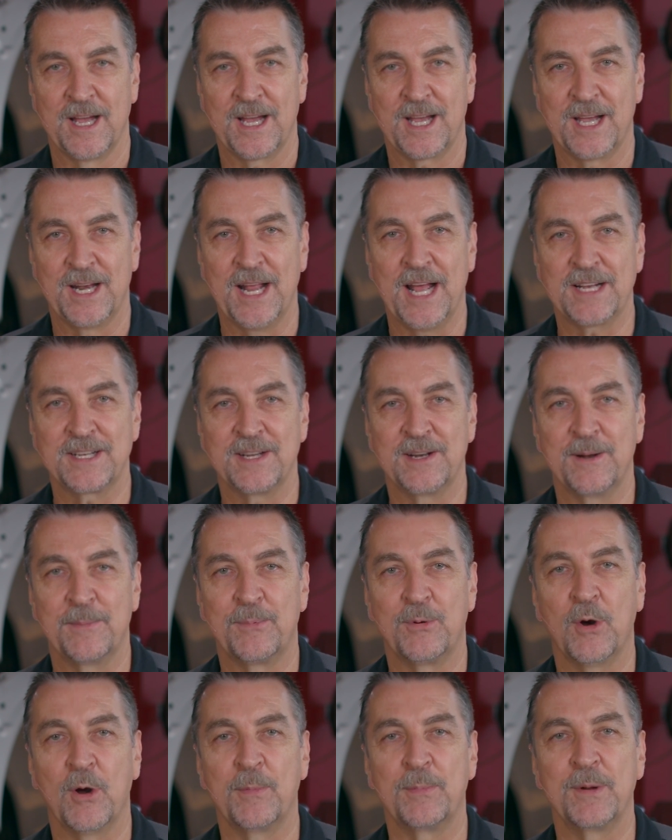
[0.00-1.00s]
Connect an
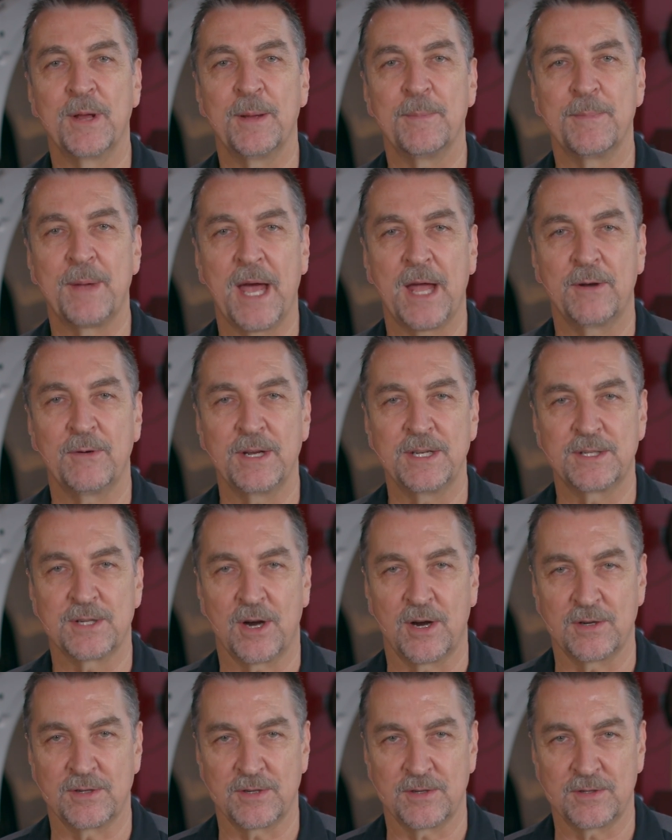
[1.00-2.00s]
appropriate battery
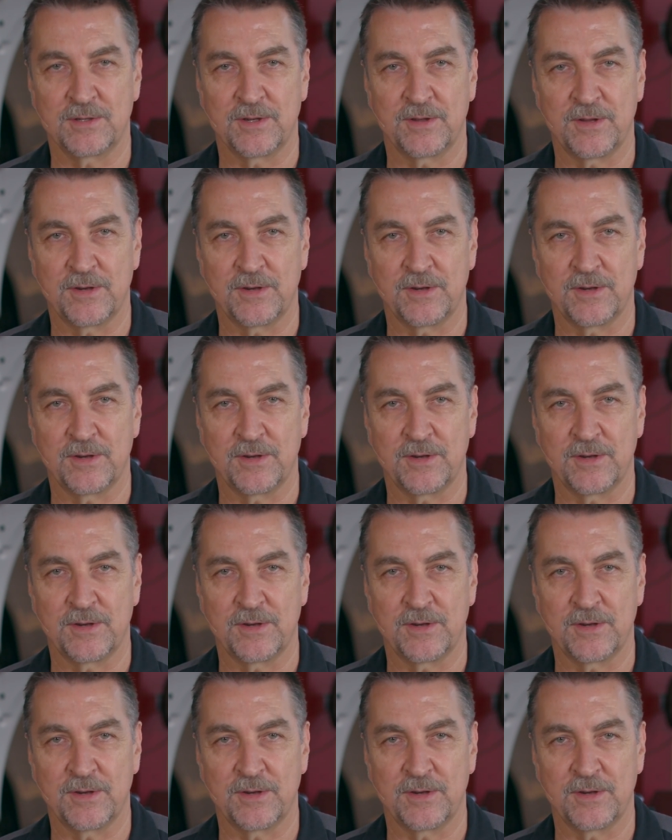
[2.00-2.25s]
charger to